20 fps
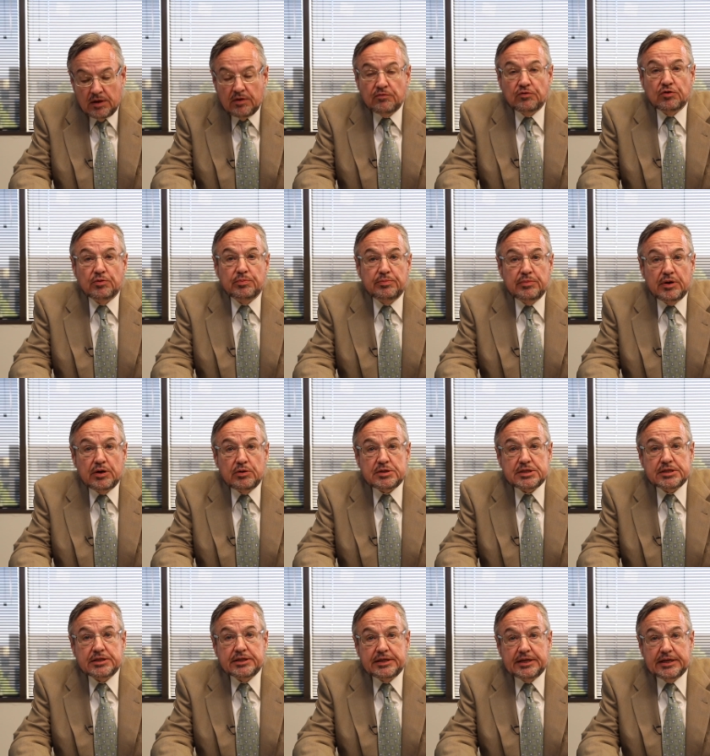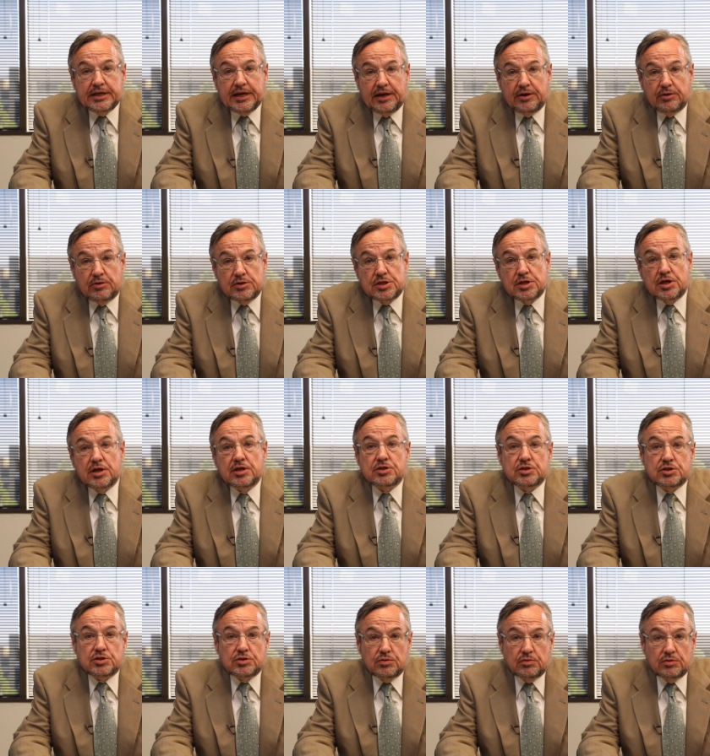For most litigators,
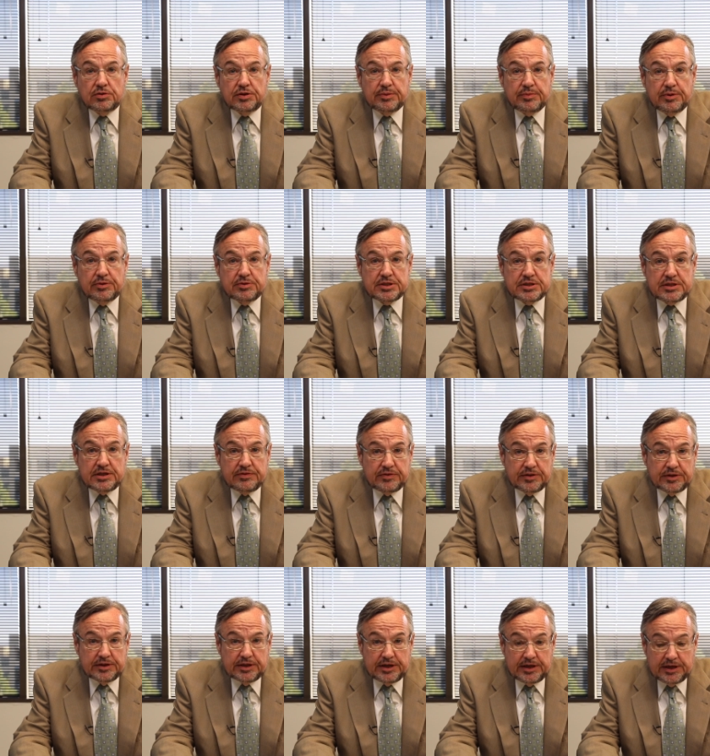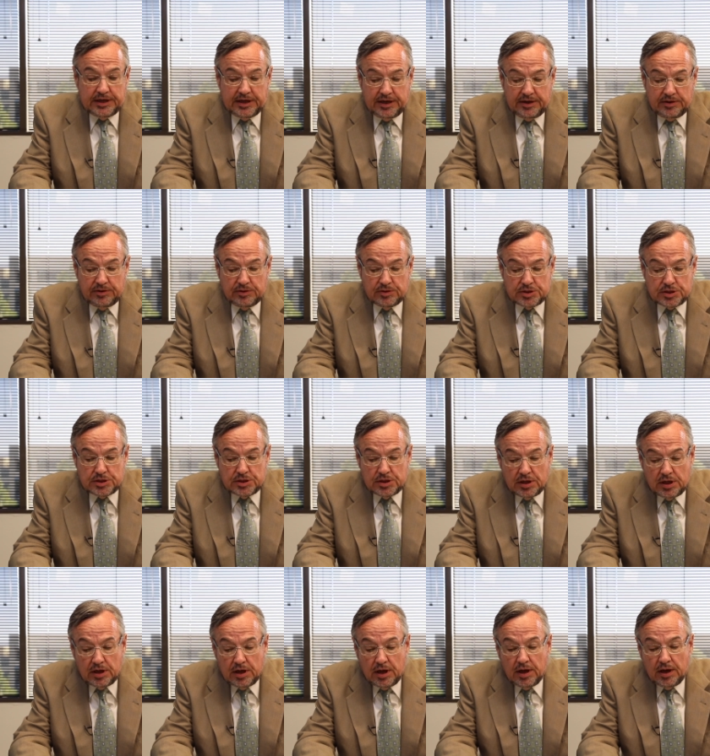certainly most civil litigators,
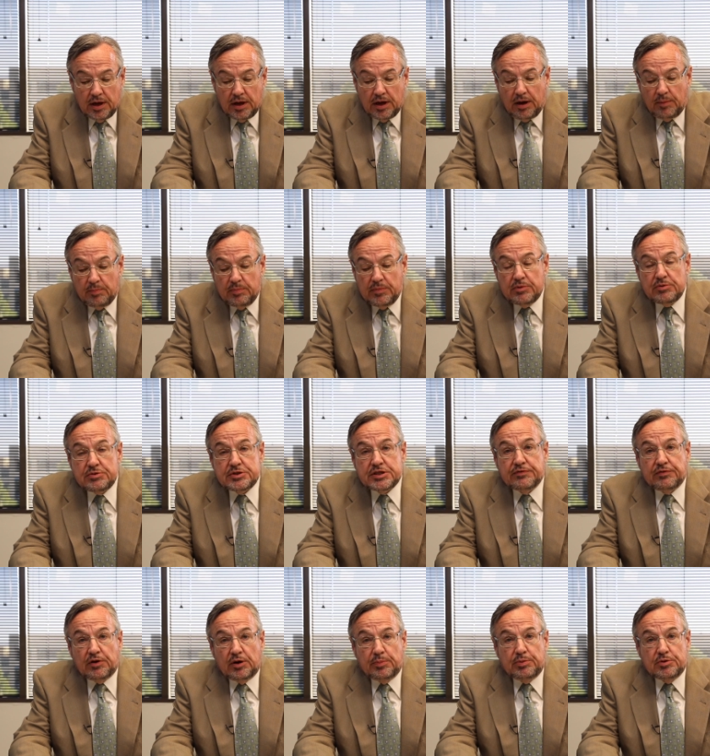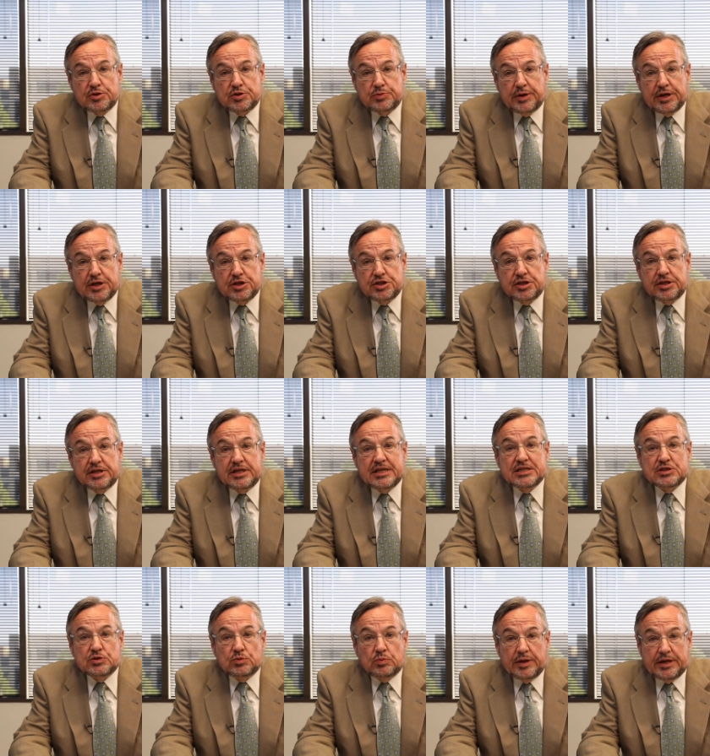most of our persuasion
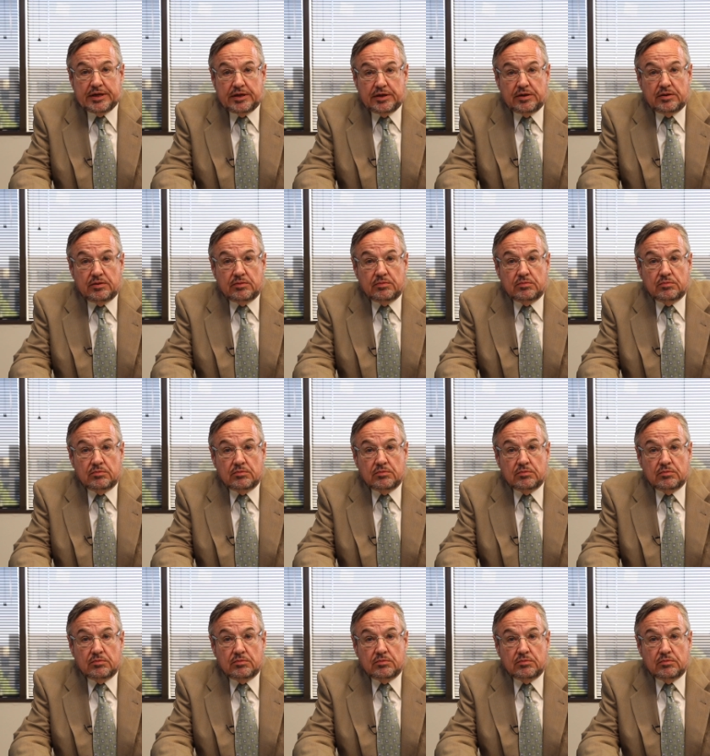is written.